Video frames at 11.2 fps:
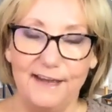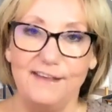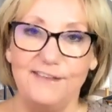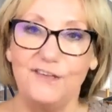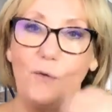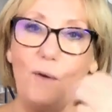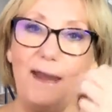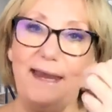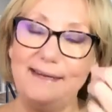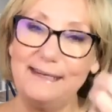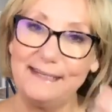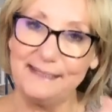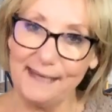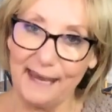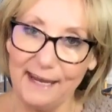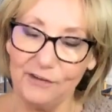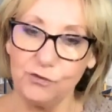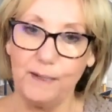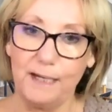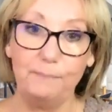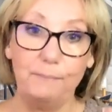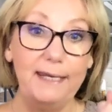So
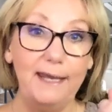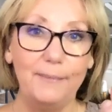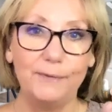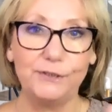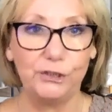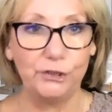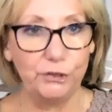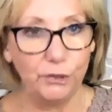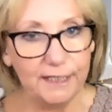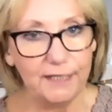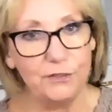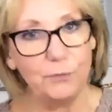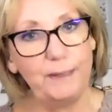engagement, being able to look at you,